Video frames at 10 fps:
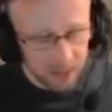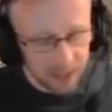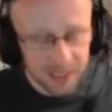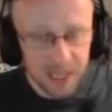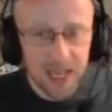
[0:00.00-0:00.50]

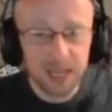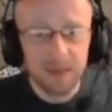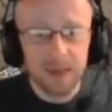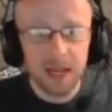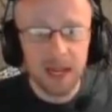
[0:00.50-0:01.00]
this
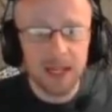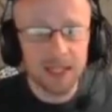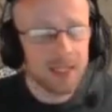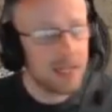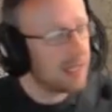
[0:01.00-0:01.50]
game like
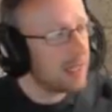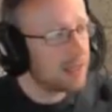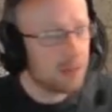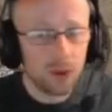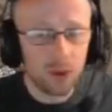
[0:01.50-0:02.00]
I said,
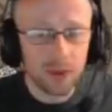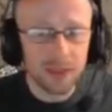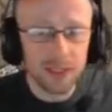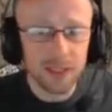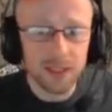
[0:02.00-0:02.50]
is of course